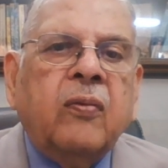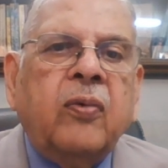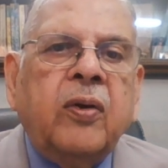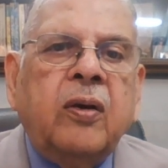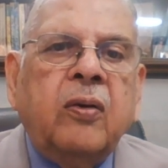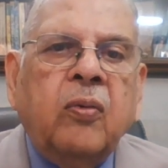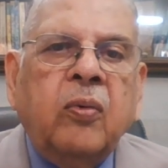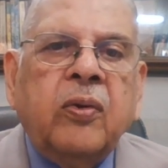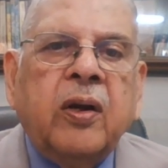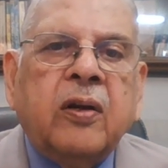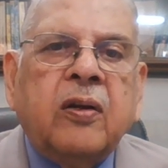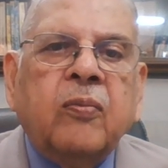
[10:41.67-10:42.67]
We know
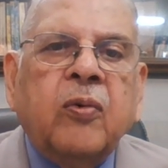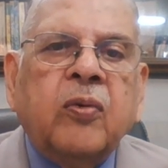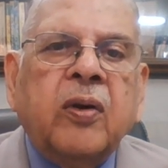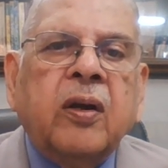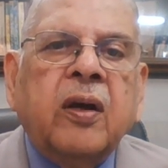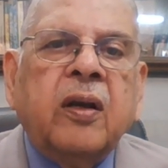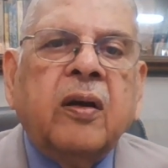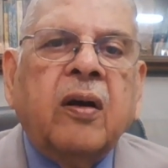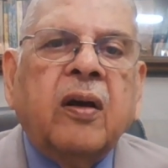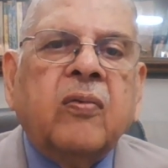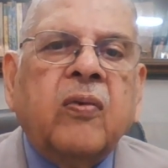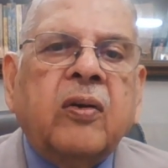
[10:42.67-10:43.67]
that smoking can
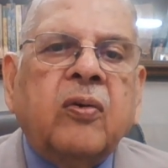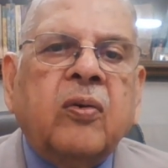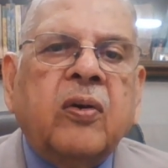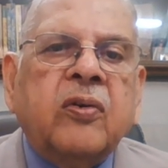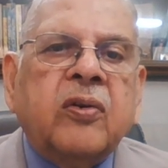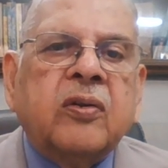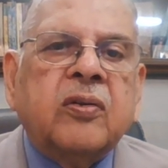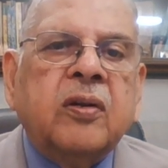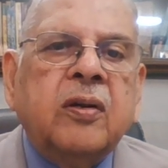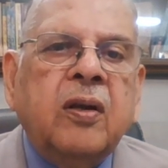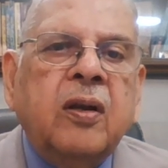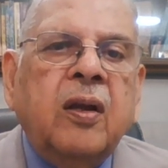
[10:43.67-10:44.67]
cause vasoconstriction,